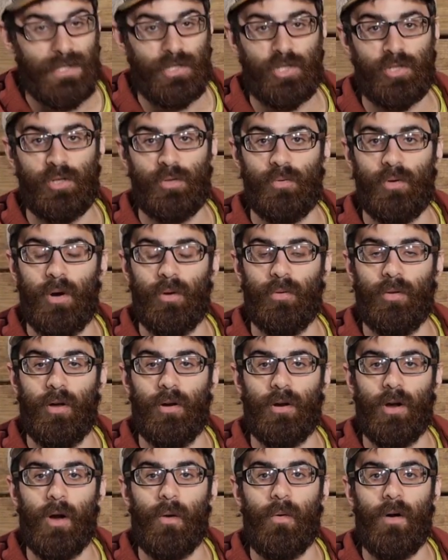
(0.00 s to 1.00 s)
H2O
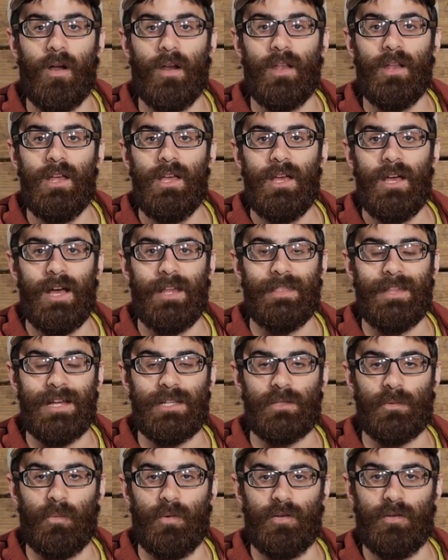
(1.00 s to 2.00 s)
logo on it and
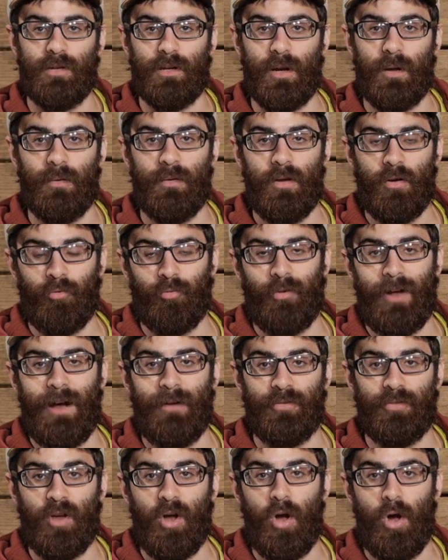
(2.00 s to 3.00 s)
that's where you're gonna
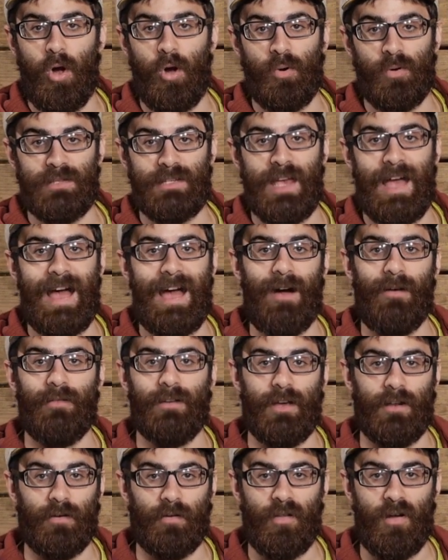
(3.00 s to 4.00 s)
route the hose out
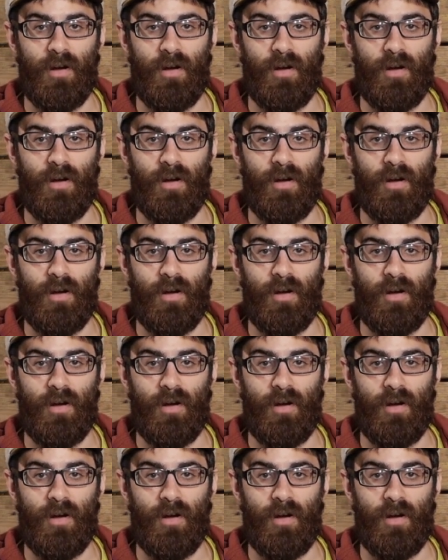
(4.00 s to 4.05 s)
and